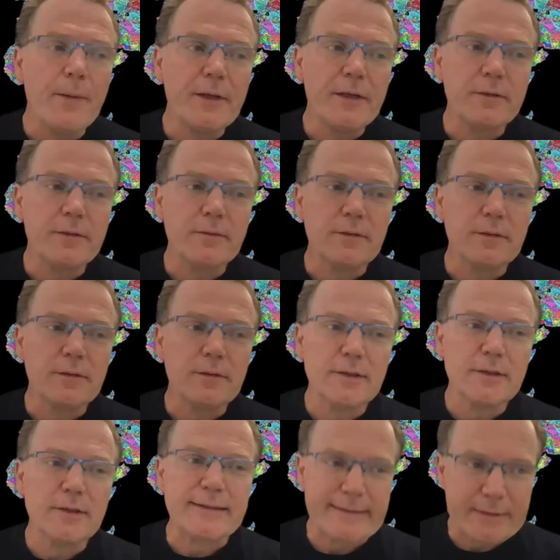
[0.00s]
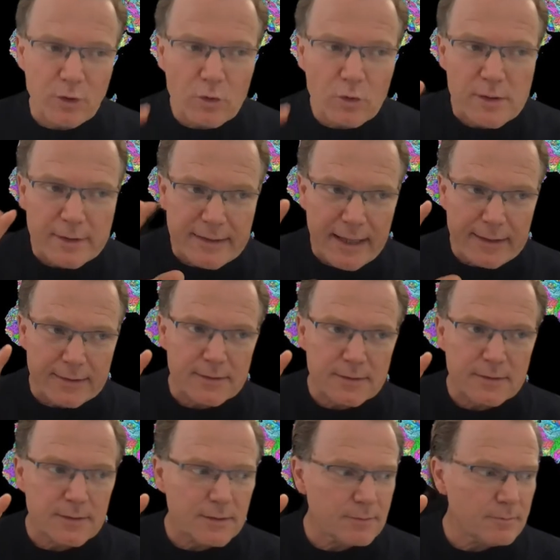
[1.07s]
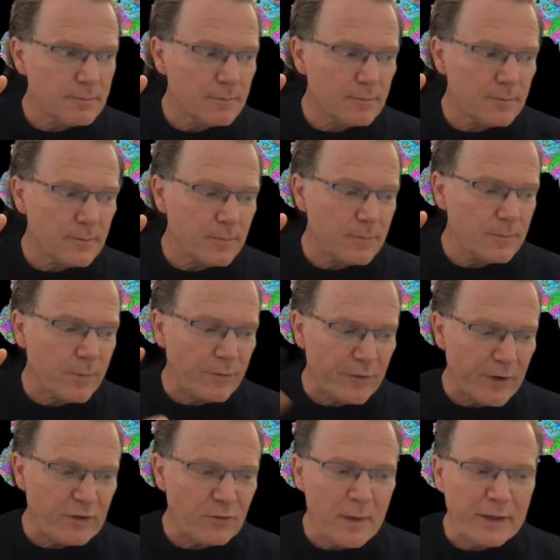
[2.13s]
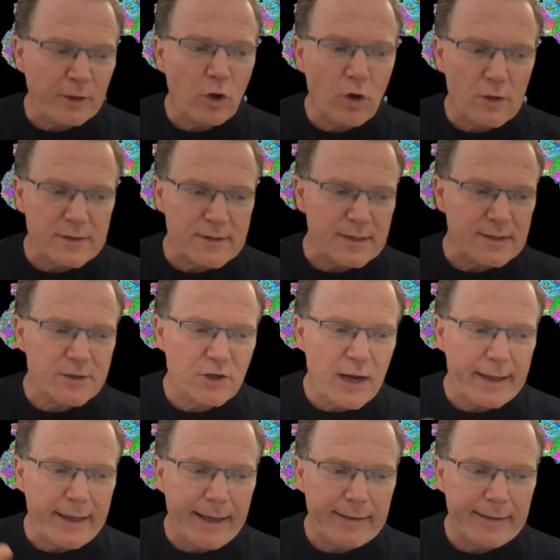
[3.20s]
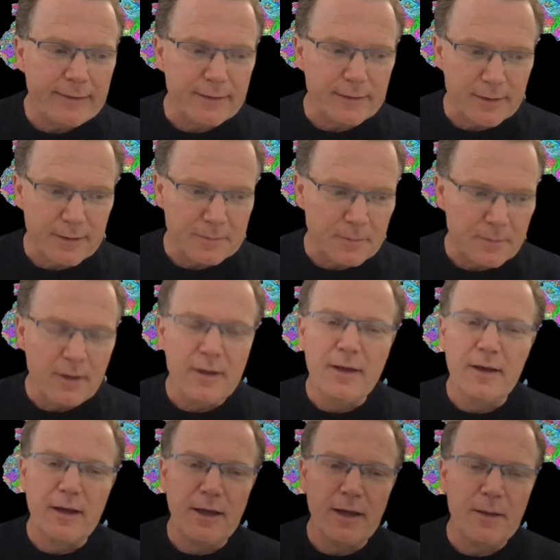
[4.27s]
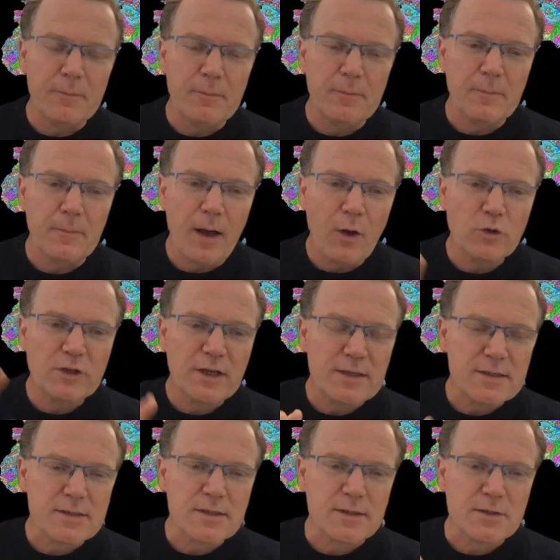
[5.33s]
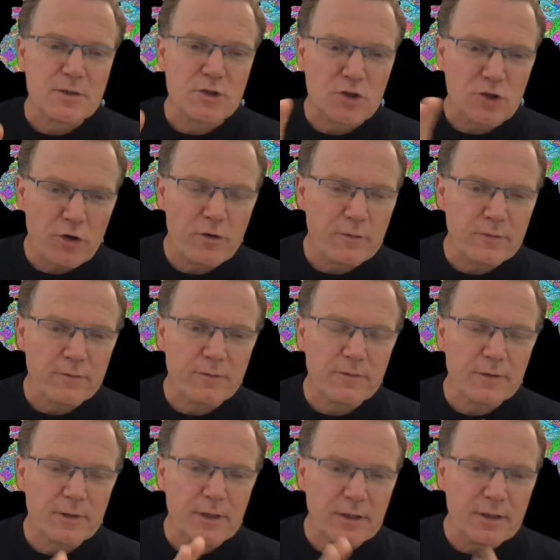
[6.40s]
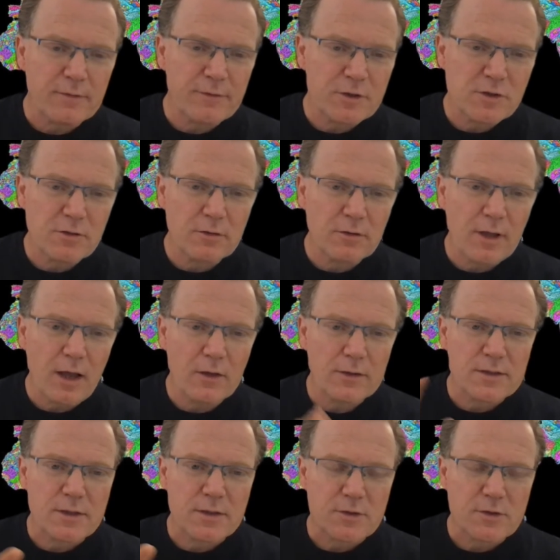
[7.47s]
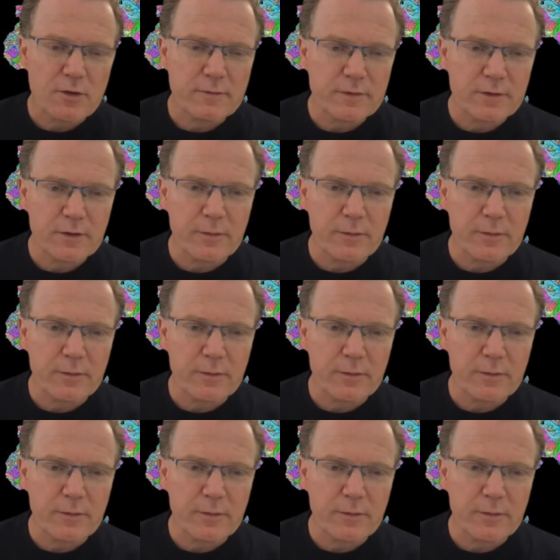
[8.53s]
I mean, that's a friend of mine calls it triethicity. How does it serve the individual? How does it serve the